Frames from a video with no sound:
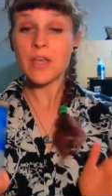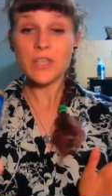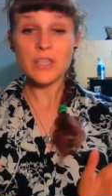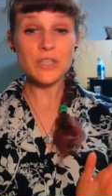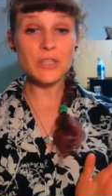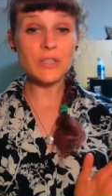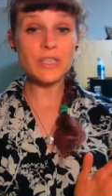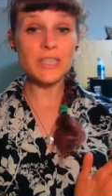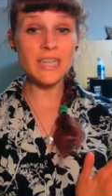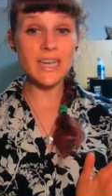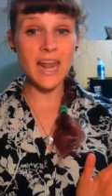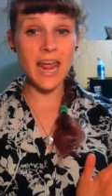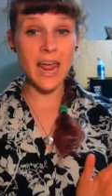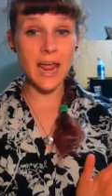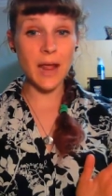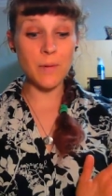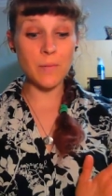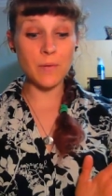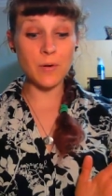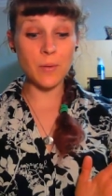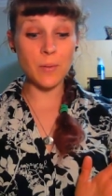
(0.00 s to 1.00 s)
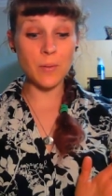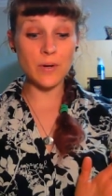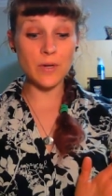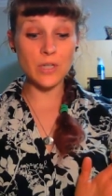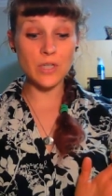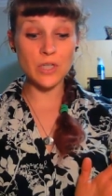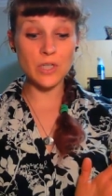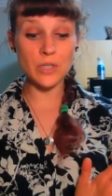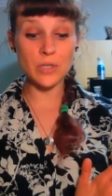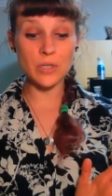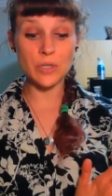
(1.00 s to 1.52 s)
So today we're
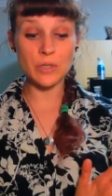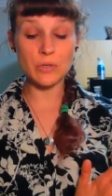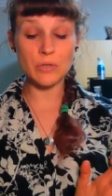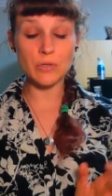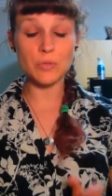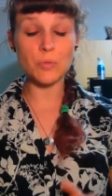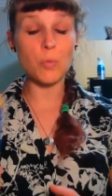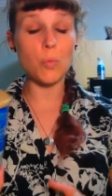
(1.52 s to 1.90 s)
going to use